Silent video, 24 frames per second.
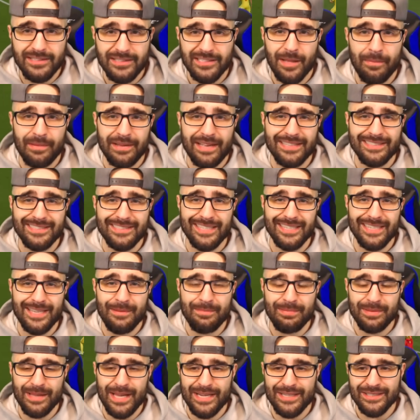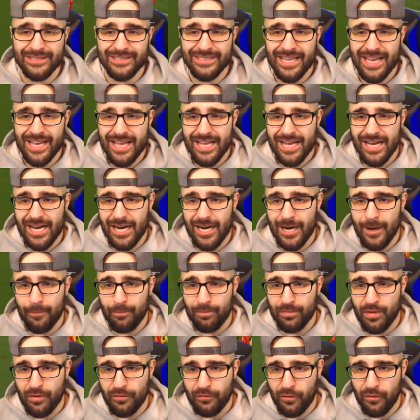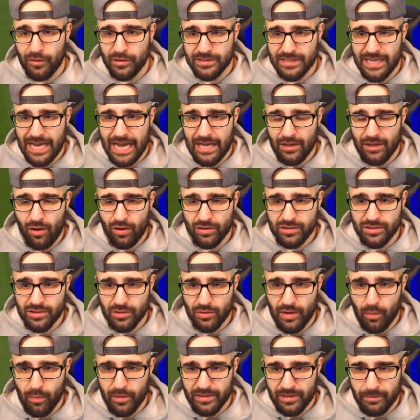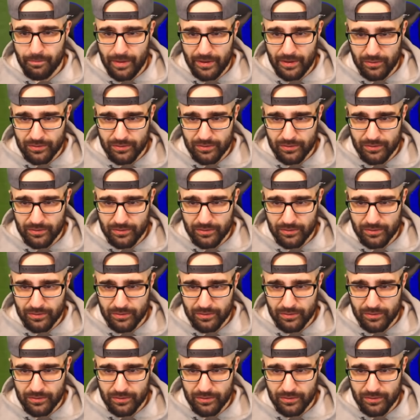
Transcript: matched up against elite players. Um, the first guy I lost to, I went to